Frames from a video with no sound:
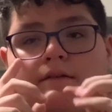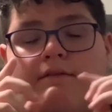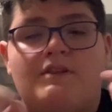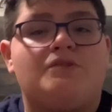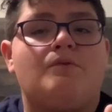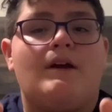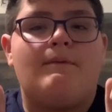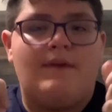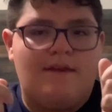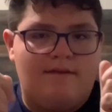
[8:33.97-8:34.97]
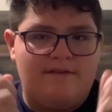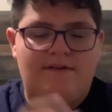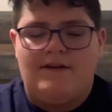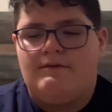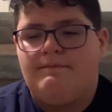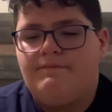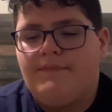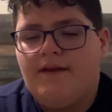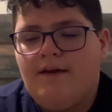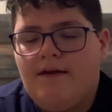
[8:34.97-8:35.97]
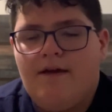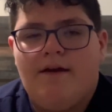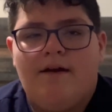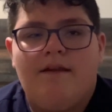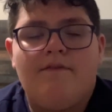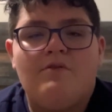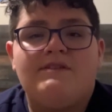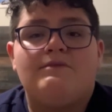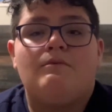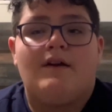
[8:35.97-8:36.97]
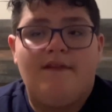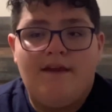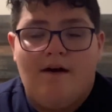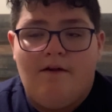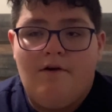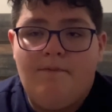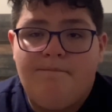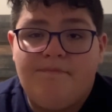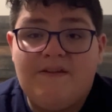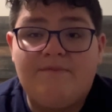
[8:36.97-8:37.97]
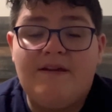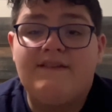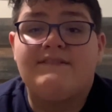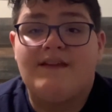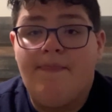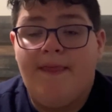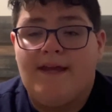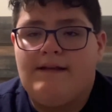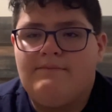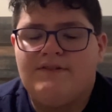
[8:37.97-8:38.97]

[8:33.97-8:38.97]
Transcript: That's why I'm making this video. Another reason why they yellow is because sunlight